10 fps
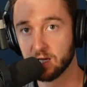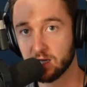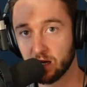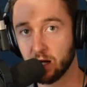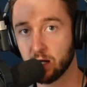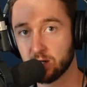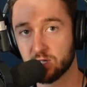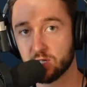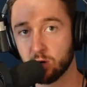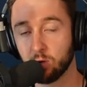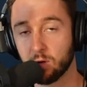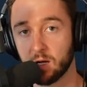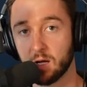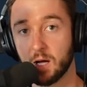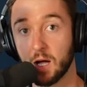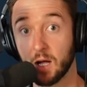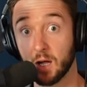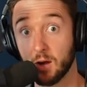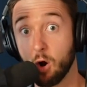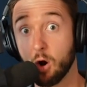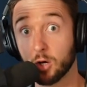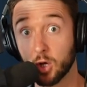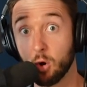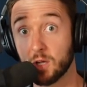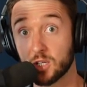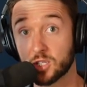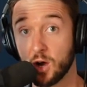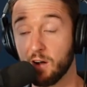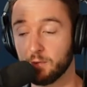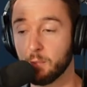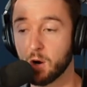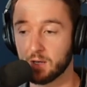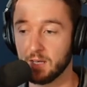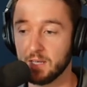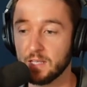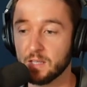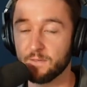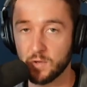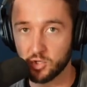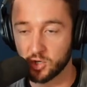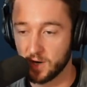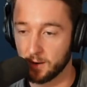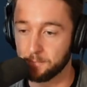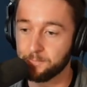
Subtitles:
an ongoing soft market in the future here.